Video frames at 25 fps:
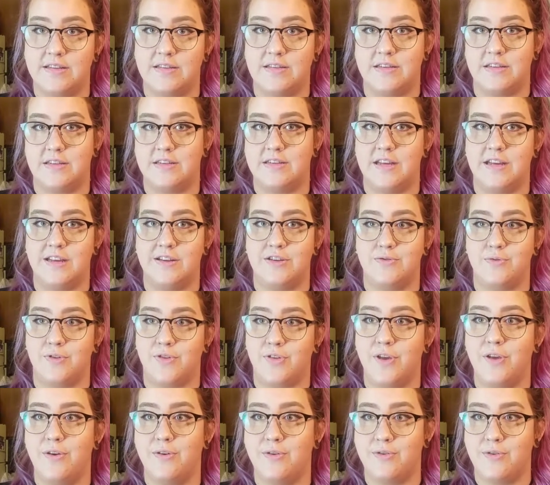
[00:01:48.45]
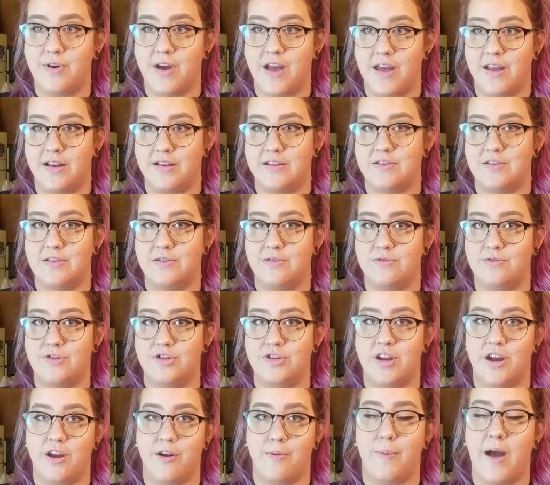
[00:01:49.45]
to teach with you and to
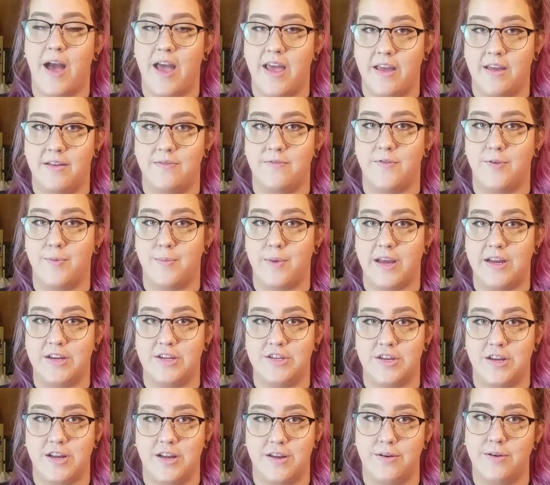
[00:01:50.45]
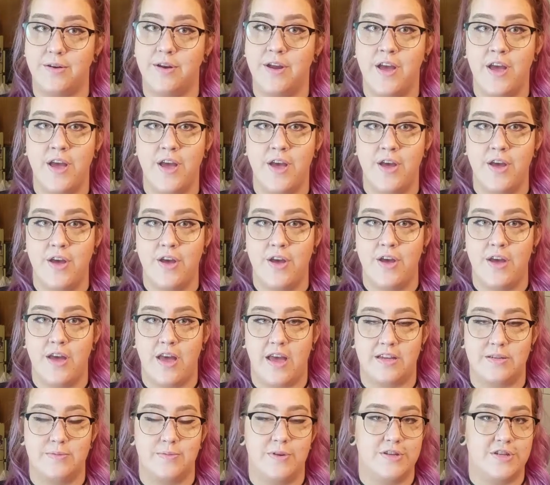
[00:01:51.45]
share my information
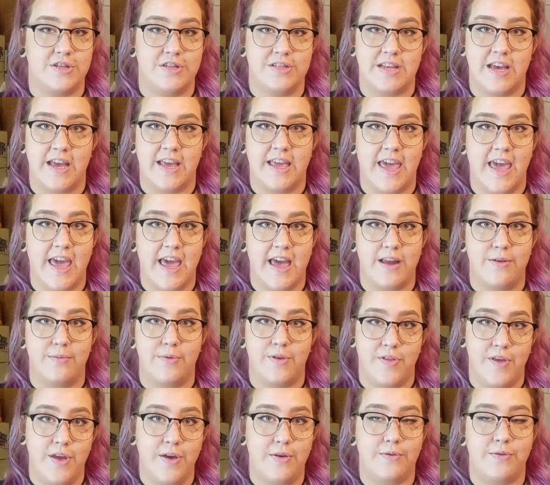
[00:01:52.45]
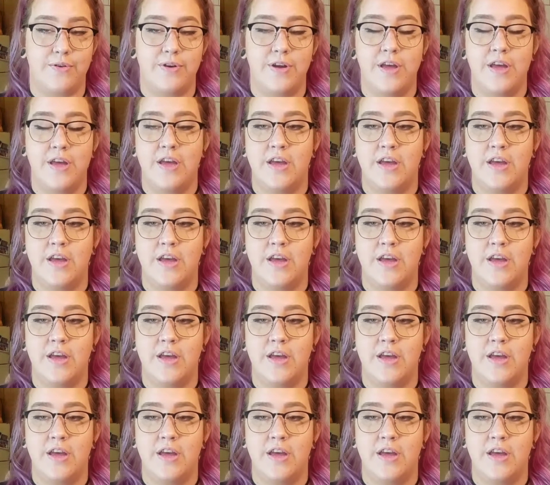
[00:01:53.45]
as much as I can with you.